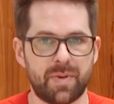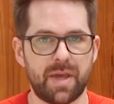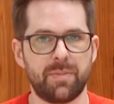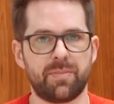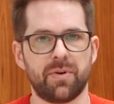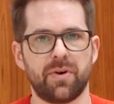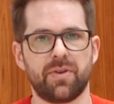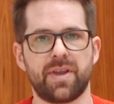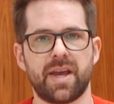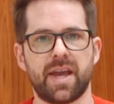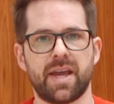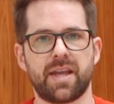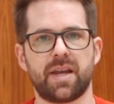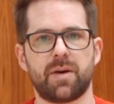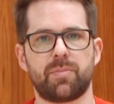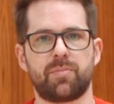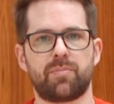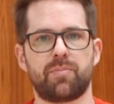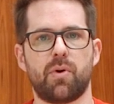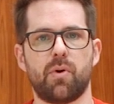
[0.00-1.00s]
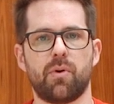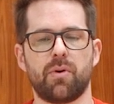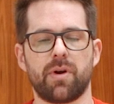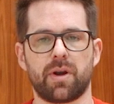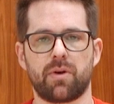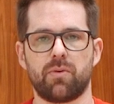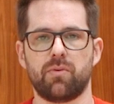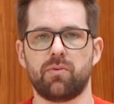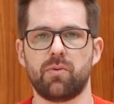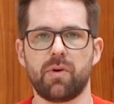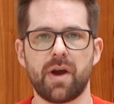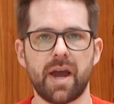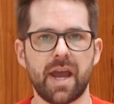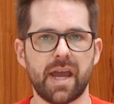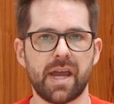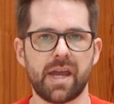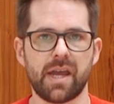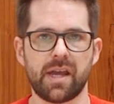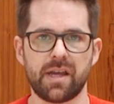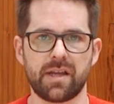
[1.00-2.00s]
of people, they end up pouring
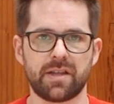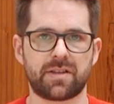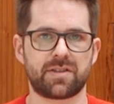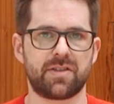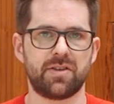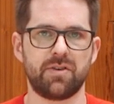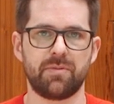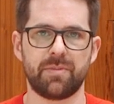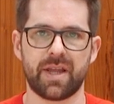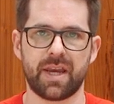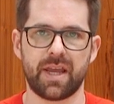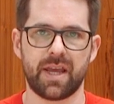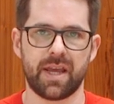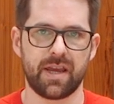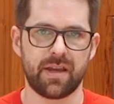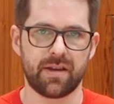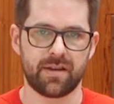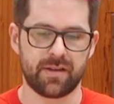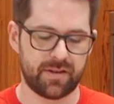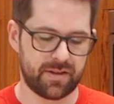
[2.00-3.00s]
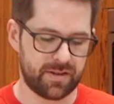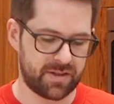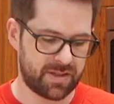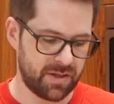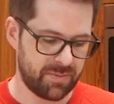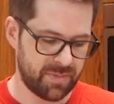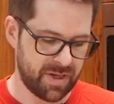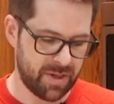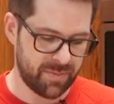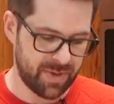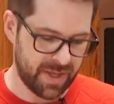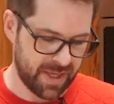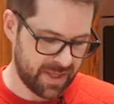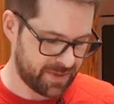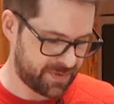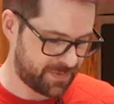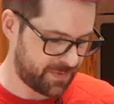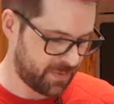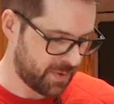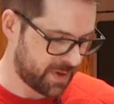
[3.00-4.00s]
way too many
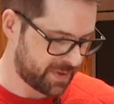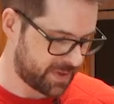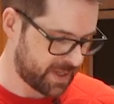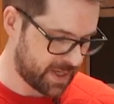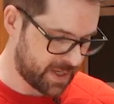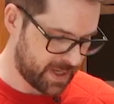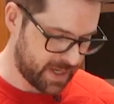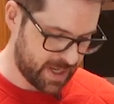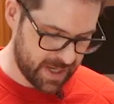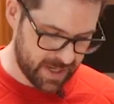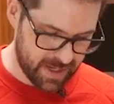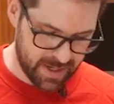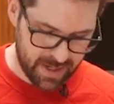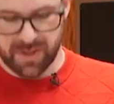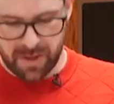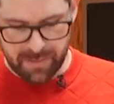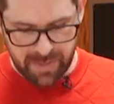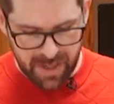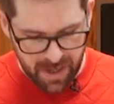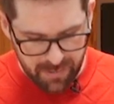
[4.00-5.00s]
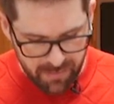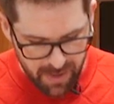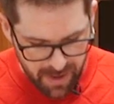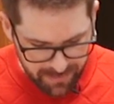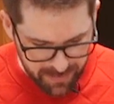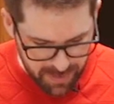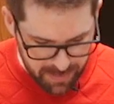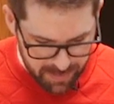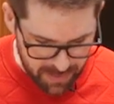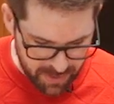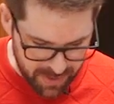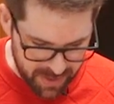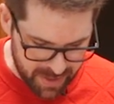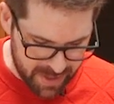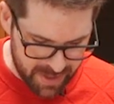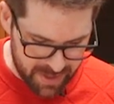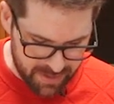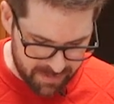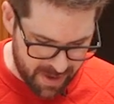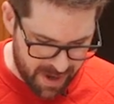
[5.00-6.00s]
beans for what they need. So I mean, I roughly put
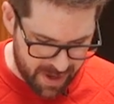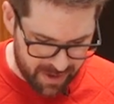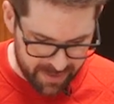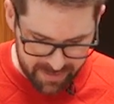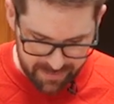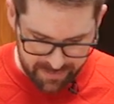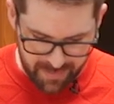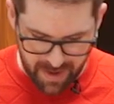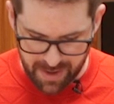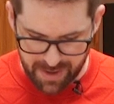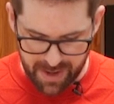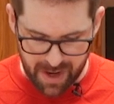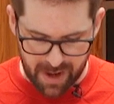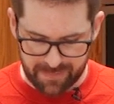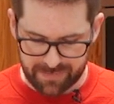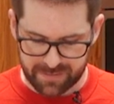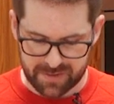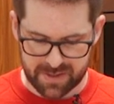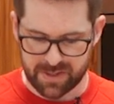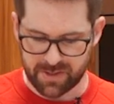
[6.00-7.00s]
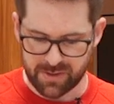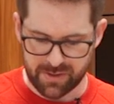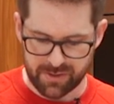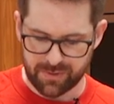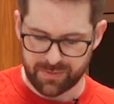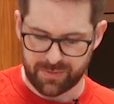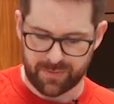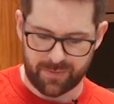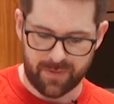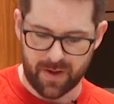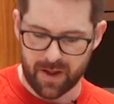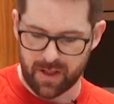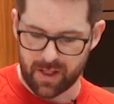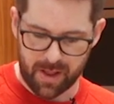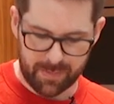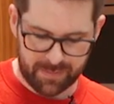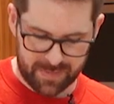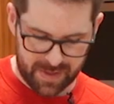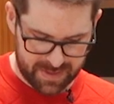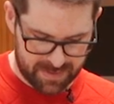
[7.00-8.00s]
in around enough to fill
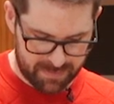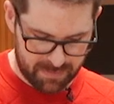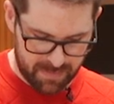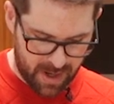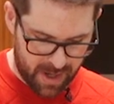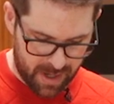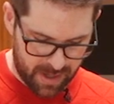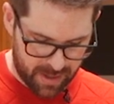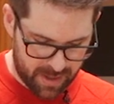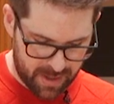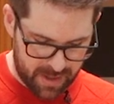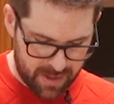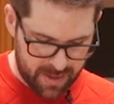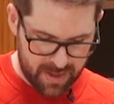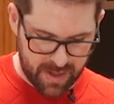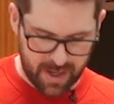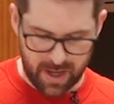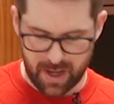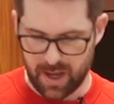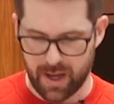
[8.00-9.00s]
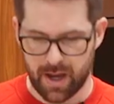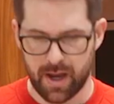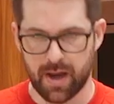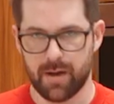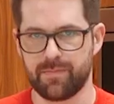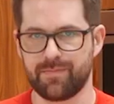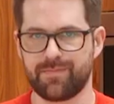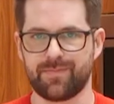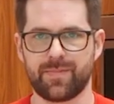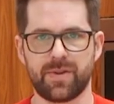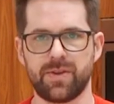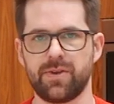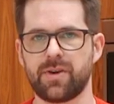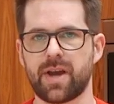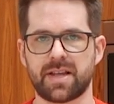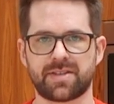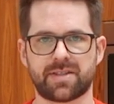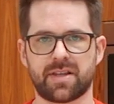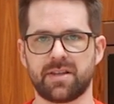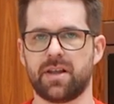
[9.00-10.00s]
up this mug. You
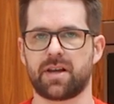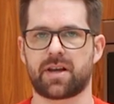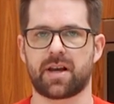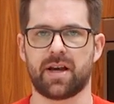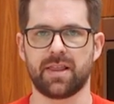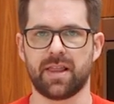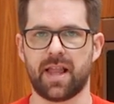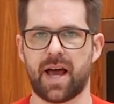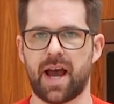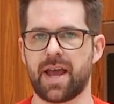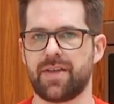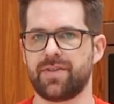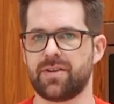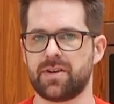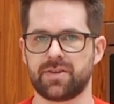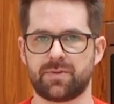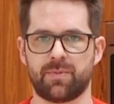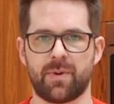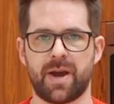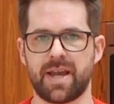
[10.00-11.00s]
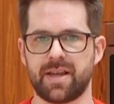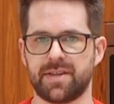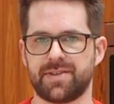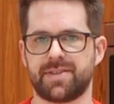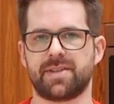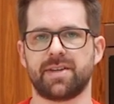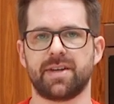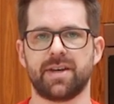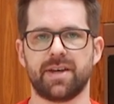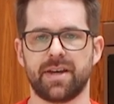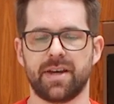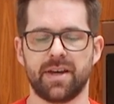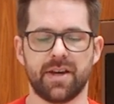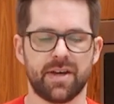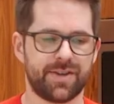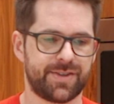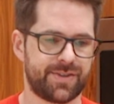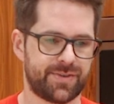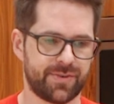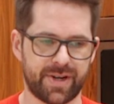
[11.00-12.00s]
guys can look online. There's ways to
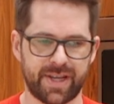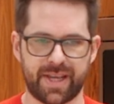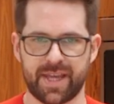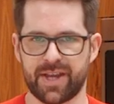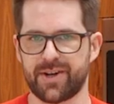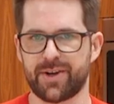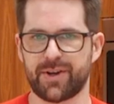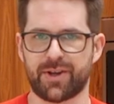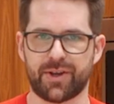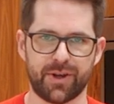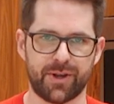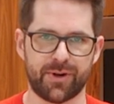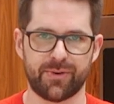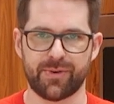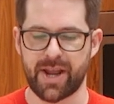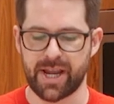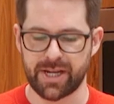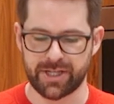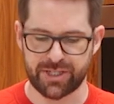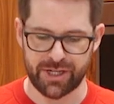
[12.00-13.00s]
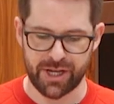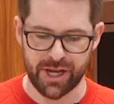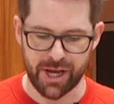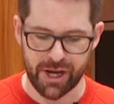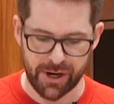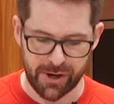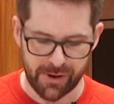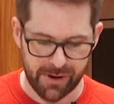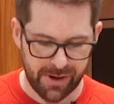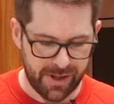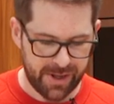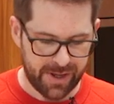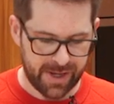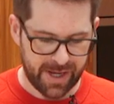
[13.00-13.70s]
sort of get a good ratio